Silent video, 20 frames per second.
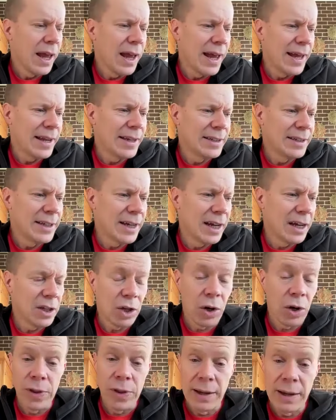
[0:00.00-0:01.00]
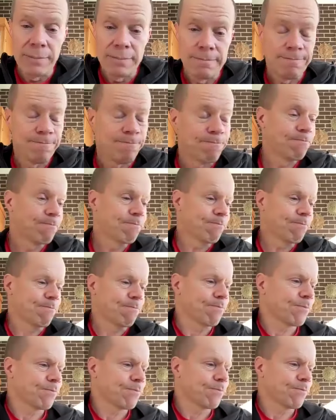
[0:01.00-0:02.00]
and go there.
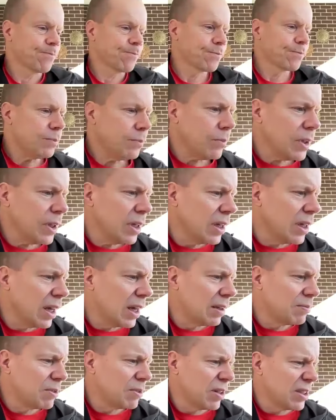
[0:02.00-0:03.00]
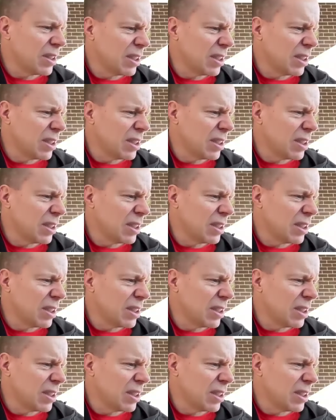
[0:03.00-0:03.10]
So